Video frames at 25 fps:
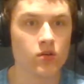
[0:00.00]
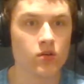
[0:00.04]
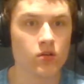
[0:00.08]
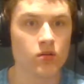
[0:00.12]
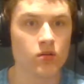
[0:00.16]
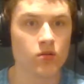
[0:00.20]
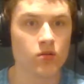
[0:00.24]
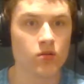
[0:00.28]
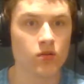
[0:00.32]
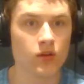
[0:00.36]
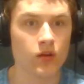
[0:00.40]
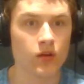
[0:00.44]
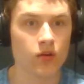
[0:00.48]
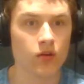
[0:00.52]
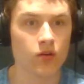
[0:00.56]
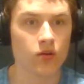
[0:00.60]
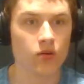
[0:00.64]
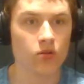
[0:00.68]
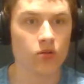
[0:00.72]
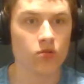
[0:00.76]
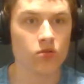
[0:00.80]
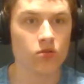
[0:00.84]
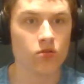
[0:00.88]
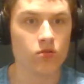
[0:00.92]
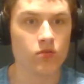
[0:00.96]
Well, I don't
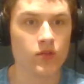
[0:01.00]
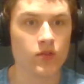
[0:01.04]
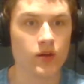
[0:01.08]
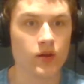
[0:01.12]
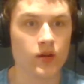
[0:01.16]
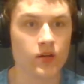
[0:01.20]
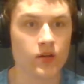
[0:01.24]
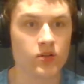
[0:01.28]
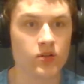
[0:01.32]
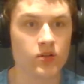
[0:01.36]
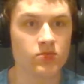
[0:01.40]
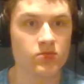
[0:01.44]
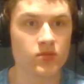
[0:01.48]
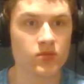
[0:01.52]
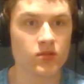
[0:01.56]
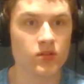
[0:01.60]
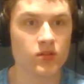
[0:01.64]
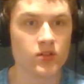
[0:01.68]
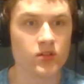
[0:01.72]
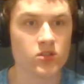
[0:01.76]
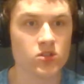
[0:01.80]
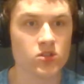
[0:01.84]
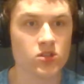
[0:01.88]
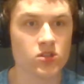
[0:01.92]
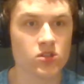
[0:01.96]
know who that is, but
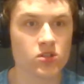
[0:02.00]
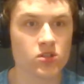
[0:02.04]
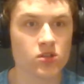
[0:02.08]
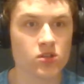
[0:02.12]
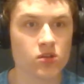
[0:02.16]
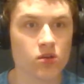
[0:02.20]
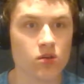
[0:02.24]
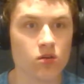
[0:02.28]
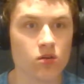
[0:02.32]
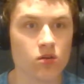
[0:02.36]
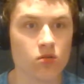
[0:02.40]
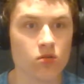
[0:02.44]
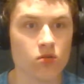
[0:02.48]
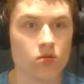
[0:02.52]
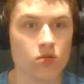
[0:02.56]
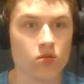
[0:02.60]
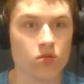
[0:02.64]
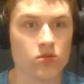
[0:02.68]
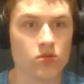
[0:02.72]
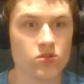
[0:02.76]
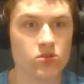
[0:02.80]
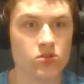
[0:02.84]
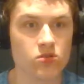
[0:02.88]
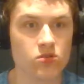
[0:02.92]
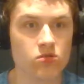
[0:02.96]
let's just
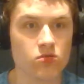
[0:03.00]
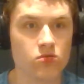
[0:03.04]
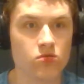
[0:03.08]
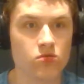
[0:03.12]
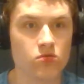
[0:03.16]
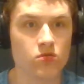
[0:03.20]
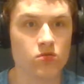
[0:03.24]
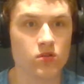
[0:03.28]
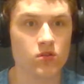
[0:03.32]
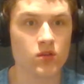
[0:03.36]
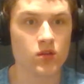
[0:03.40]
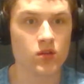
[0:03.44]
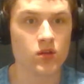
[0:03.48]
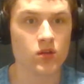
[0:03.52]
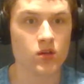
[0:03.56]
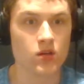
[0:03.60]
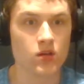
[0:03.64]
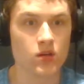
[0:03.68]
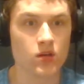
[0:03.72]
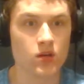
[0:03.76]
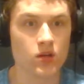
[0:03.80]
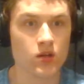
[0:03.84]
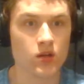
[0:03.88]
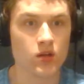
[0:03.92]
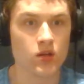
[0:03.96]
go to
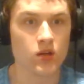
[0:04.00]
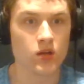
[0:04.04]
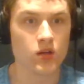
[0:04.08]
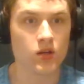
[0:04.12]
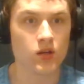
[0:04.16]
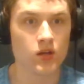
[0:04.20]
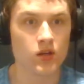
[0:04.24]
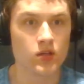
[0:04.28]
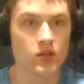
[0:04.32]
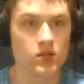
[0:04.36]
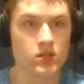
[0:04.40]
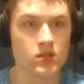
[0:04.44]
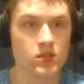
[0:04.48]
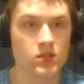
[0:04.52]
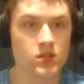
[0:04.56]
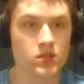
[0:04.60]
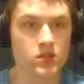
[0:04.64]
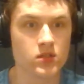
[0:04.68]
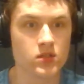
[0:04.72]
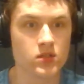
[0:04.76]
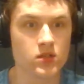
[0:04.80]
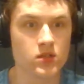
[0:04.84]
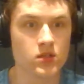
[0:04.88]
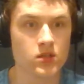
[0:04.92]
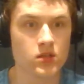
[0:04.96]
the 19
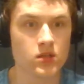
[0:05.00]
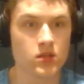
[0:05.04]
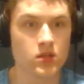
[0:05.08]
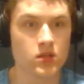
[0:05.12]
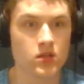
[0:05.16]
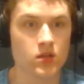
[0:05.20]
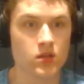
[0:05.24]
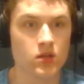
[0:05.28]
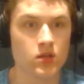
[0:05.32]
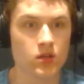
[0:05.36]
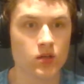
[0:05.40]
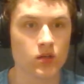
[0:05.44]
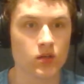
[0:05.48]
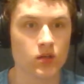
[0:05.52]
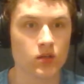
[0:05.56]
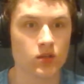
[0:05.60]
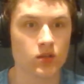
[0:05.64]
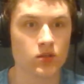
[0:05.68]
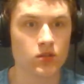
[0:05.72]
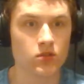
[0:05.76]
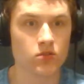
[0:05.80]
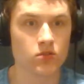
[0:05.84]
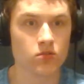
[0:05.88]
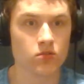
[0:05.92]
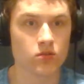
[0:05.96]

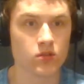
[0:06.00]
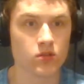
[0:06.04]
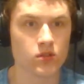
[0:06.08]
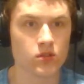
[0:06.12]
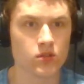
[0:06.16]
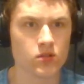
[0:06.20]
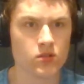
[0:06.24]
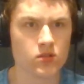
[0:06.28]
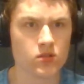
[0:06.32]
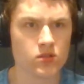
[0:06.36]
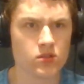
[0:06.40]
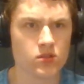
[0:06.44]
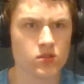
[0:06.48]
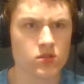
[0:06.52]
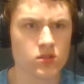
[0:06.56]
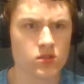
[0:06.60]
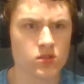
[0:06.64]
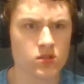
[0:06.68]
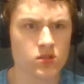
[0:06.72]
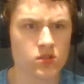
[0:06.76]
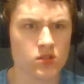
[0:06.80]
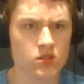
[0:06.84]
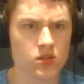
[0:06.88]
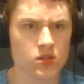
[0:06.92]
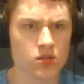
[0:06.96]
1800s.
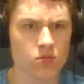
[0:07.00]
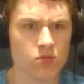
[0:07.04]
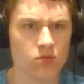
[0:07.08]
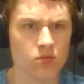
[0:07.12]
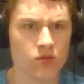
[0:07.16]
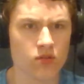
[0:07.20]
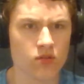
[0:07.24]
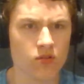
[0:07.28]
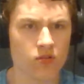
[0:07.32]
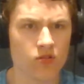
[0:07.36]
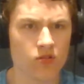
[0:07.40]
see what's